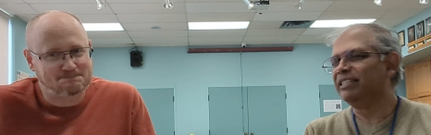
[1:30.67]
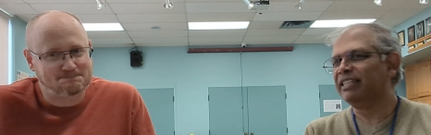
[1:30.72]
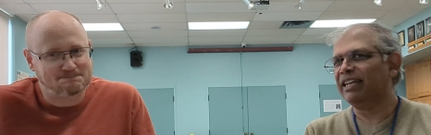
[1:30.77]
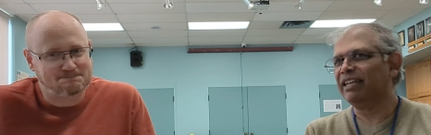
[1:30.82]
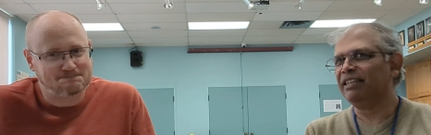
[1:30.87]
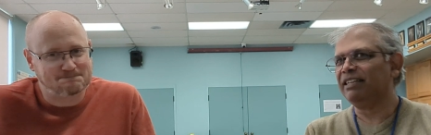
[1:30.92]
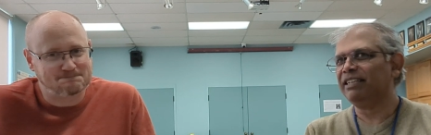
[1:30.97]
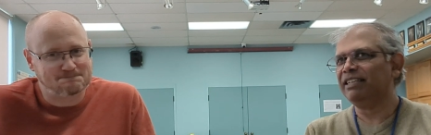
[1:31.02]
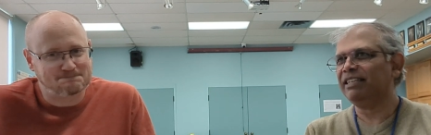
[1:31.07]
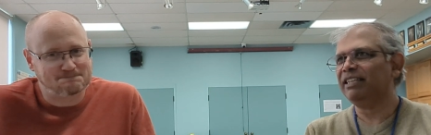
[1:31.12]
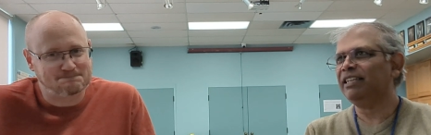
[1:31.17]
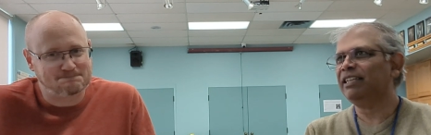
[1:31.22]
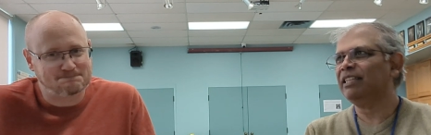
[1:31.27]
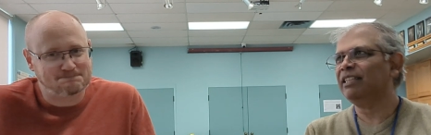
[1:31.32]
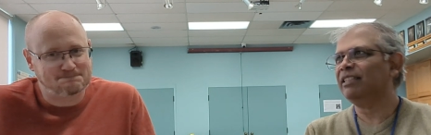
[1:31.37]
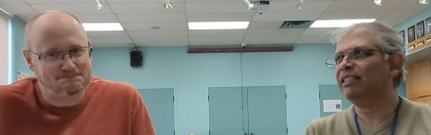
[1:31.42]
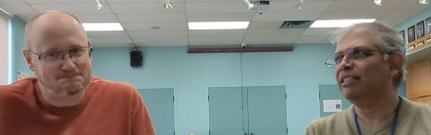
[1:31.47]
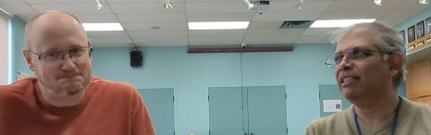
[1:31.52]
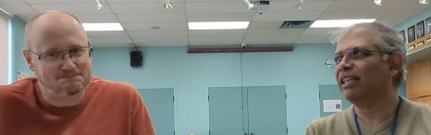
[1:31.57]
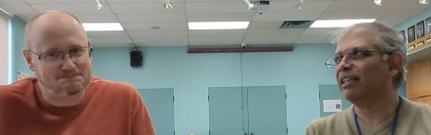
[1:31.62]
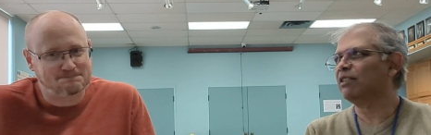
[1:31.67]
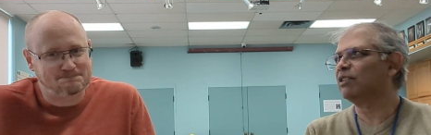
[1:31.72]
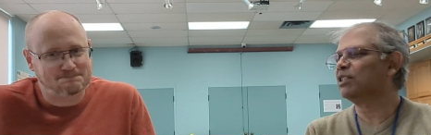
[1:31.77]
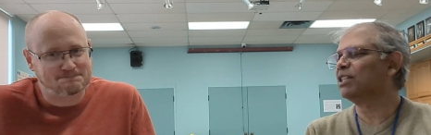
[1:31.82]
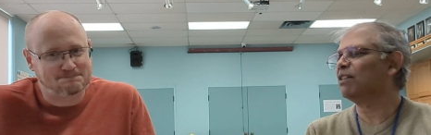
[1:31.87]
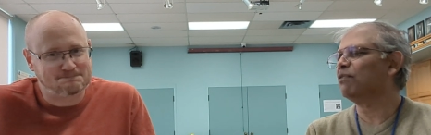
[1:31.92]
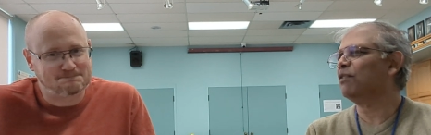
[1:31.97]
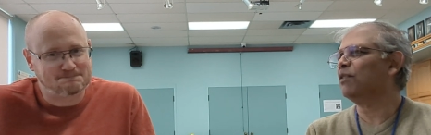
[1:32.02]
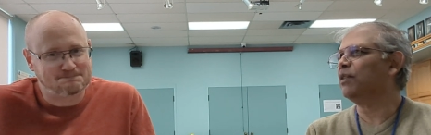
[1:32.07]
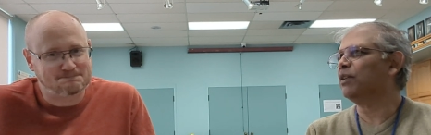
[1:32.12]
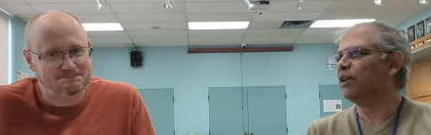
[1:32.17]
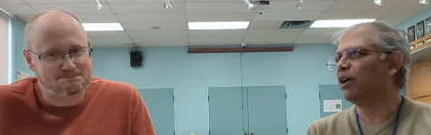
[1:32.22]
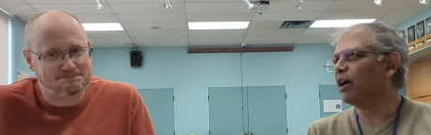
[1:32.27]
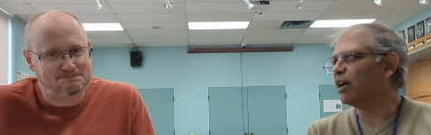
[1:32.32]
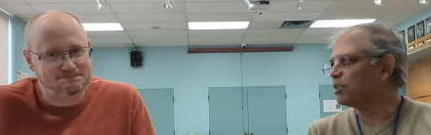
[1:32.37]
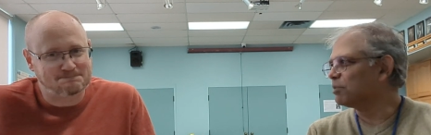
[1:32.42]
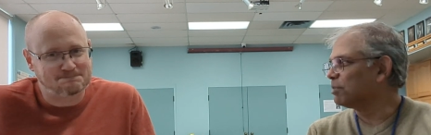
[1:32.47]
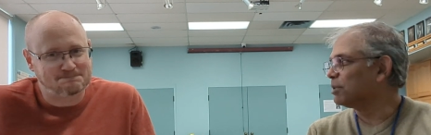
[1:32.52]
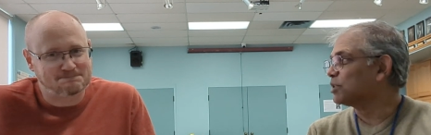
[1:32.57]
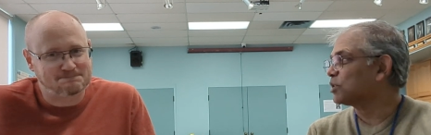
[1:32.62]
Speaker 1: said like the stuff on the
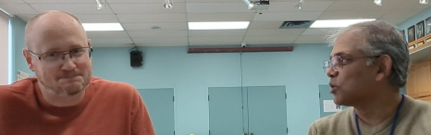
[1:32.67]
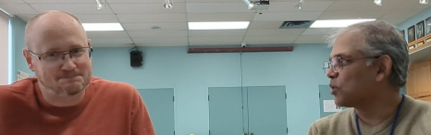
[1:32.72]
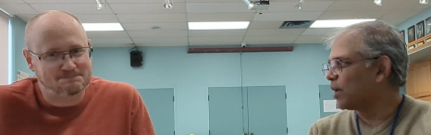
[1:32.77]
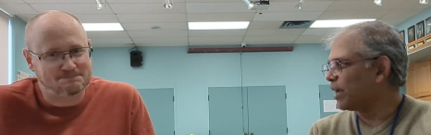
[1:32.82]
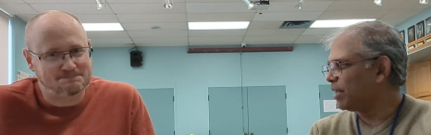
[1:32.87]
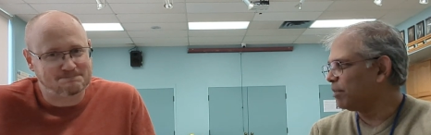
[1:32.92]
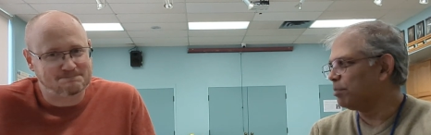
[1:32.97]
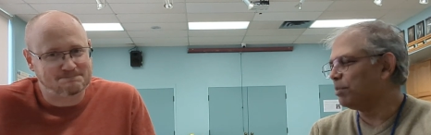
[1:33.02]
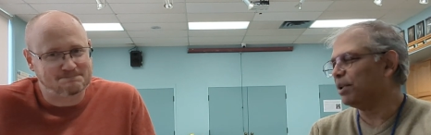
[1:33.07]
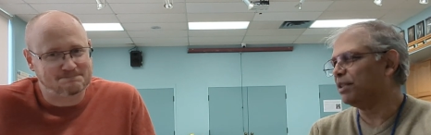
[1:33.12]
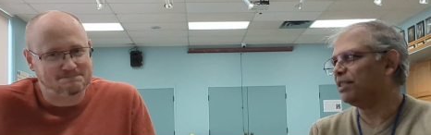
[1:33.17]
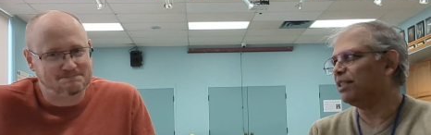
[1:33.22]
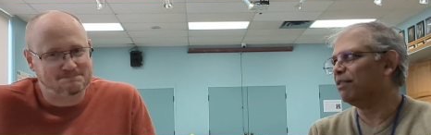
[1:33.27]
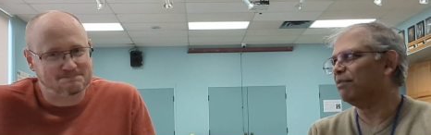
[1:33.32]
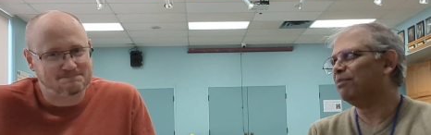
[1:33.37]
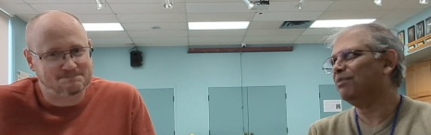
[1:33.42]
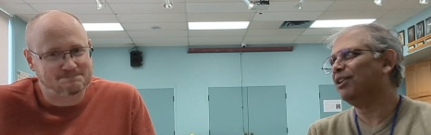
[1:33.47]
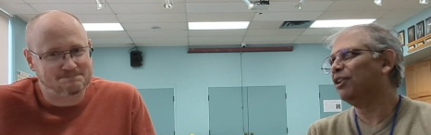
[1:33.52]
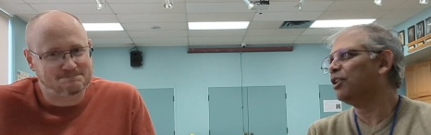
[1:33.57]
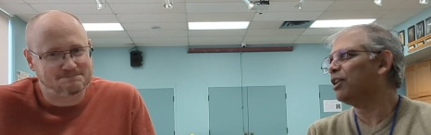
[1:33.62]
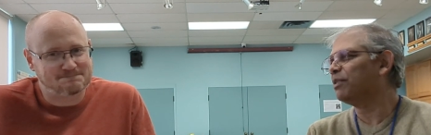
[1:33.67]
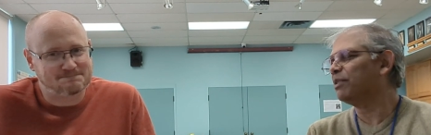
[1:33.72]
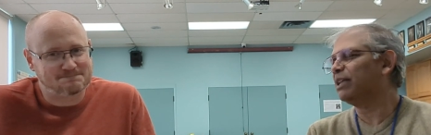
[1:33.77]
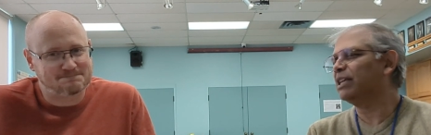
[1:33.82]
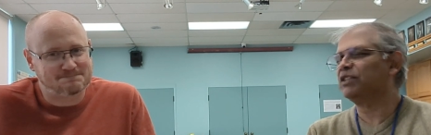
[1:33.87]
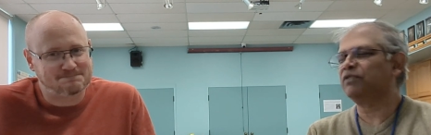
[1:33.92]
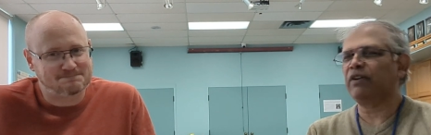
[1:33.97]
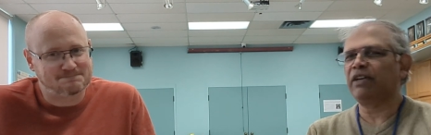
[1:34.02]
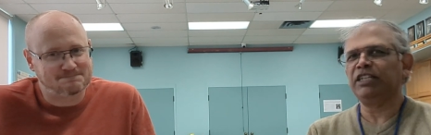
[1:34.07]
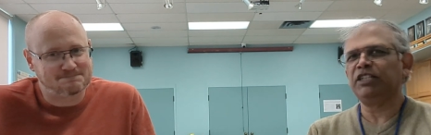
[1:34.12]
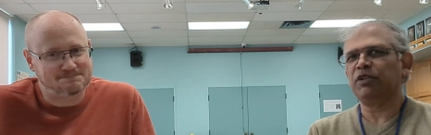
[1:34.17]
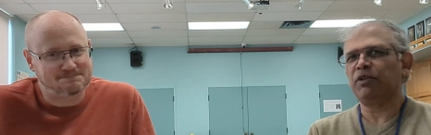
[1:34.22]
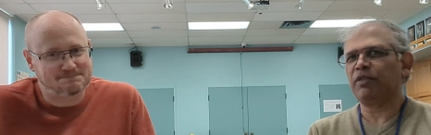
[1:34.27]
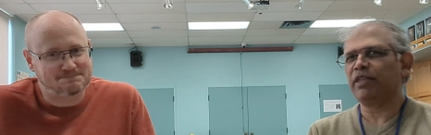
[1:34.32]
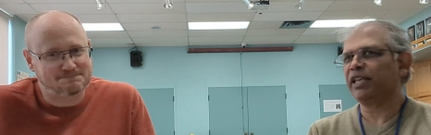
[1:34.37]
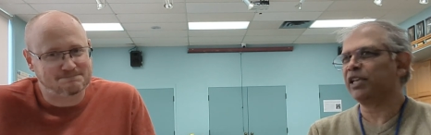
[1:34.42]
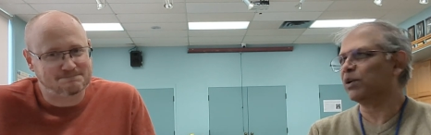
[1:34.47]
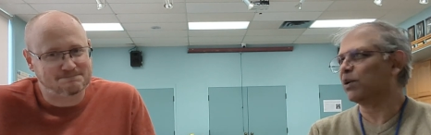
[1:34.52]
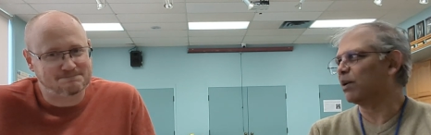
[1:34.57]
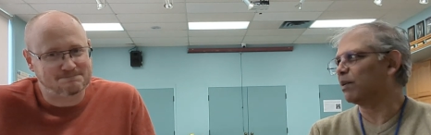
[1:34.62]
gospel is great, but, but you're not as funny as you
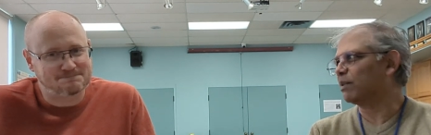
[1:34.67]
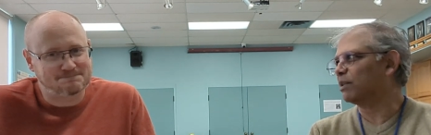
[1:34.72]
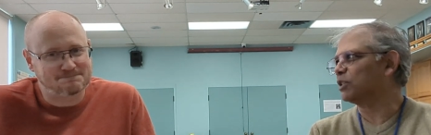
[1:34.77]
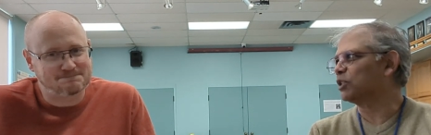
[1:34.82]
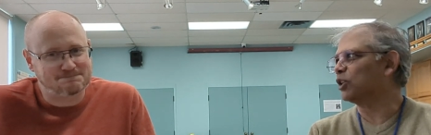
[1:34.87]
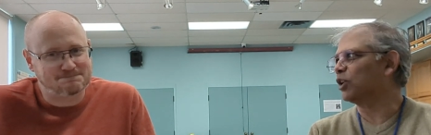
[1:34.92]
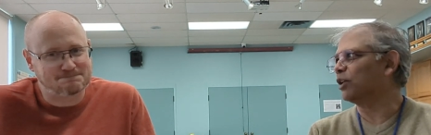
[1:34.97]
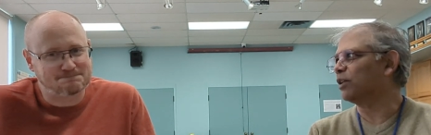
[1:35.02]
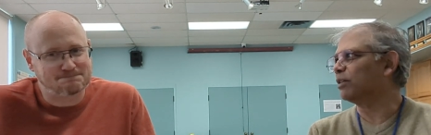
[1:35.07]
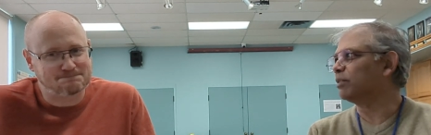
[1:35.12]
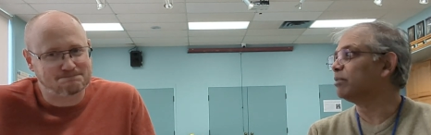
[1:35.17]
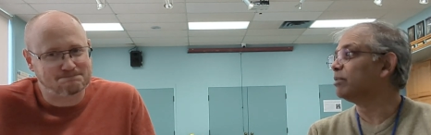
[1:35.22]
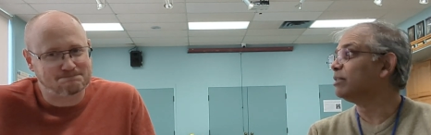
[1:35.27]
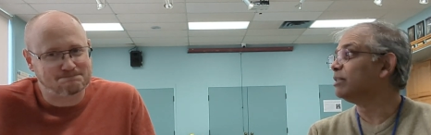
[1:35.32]
think you are at the start.